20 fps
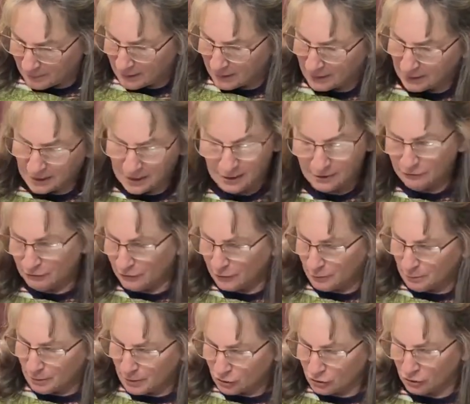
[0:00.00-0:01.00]
Can't feel
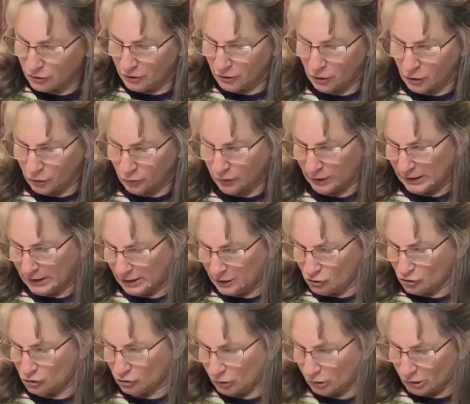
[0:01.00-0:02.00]
much of the grainy
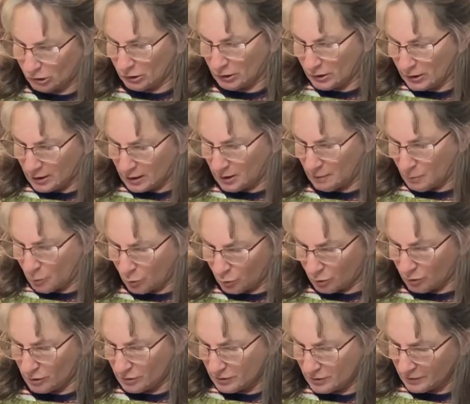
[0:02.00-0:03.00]
sugar
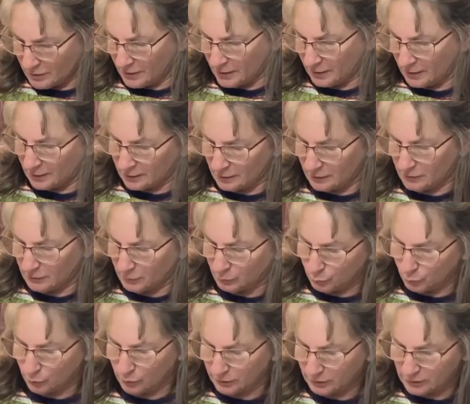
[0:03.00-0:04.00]
anymore. I think it's
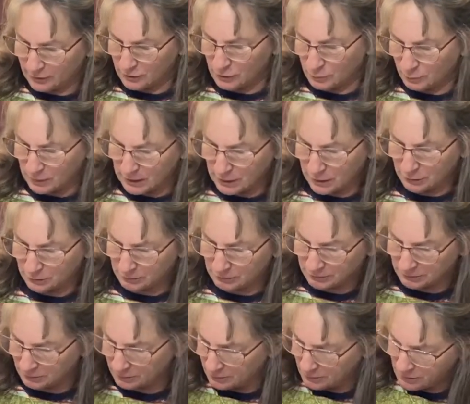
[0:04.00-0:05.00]
worked its way
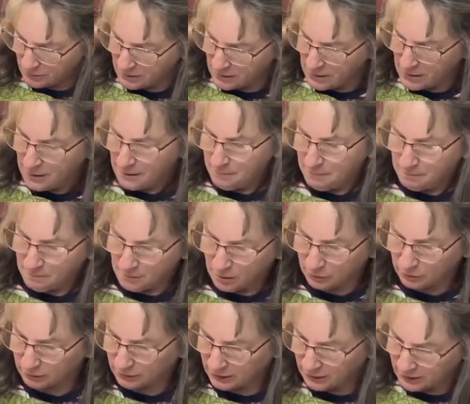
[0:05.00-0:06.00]
through,
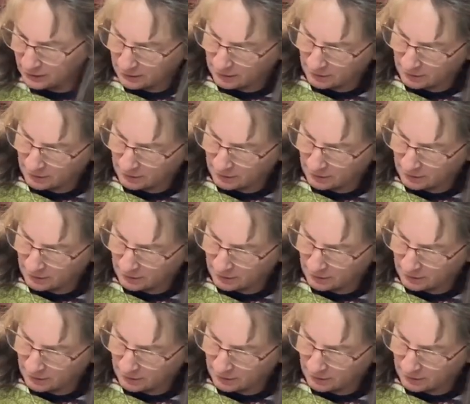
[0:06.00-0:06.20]
melted it